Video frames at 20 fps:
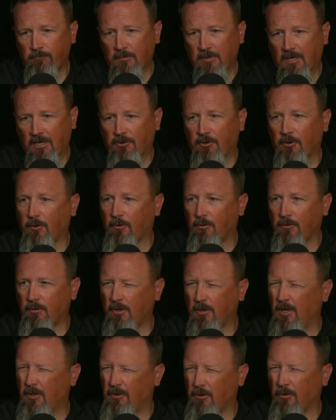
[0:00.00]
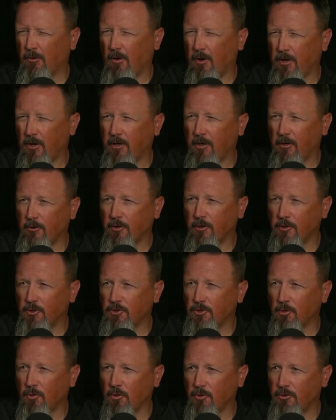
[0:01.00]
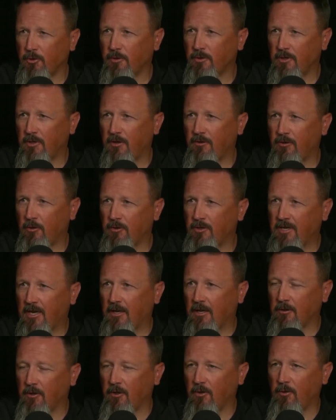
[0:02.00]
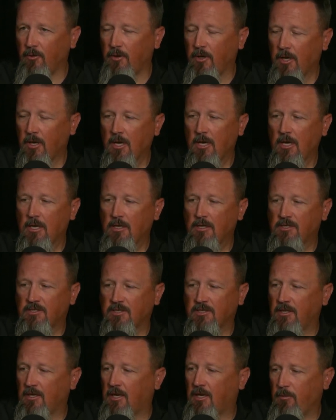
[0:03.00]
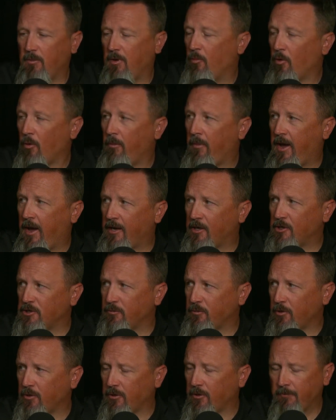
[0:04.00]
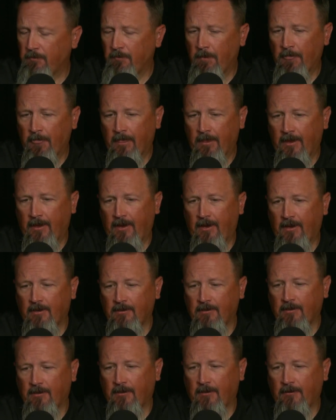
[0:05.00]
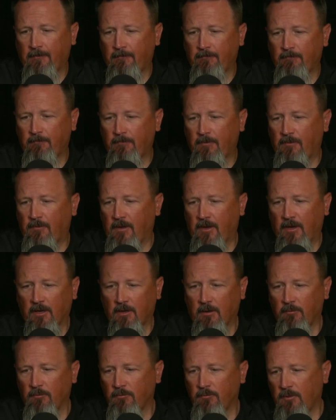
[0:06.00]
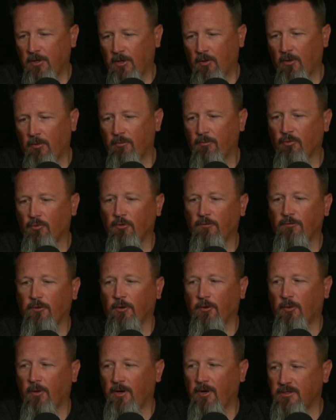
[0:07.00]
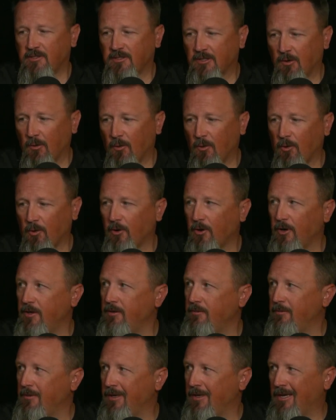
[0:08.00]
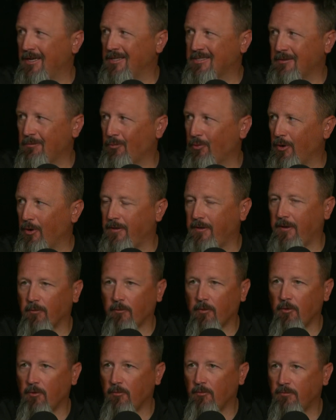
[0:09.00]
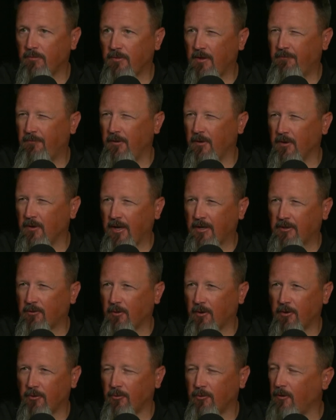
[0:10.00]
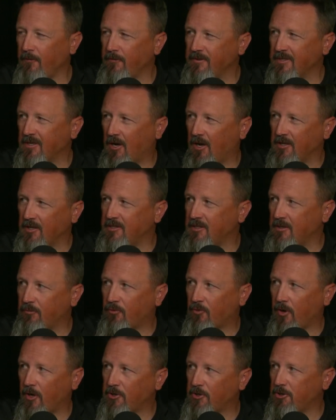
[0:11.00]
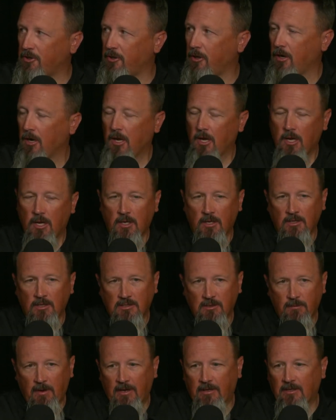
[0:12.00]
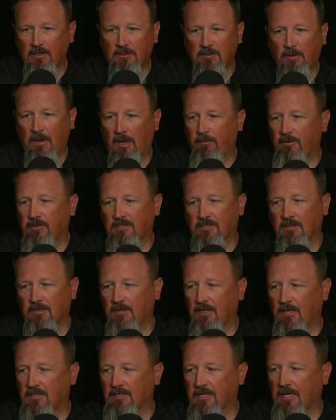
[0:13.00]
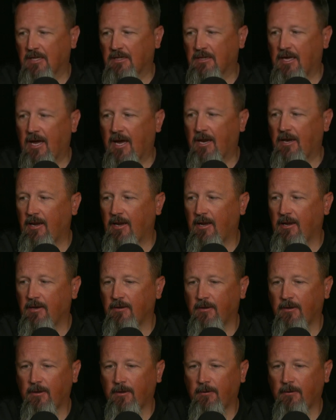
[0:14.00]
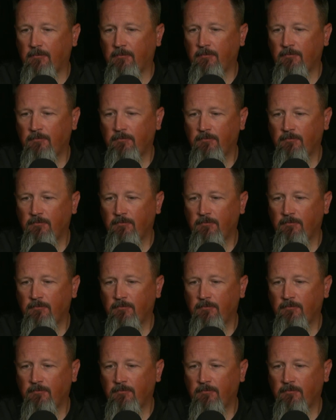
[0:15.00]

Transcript: get their credit under control and their debt load so that it can be more manageable, and that they can, improve their credit score and get some breathing room. They feel like they're under all this constant pressure to make these payments and things like that. And,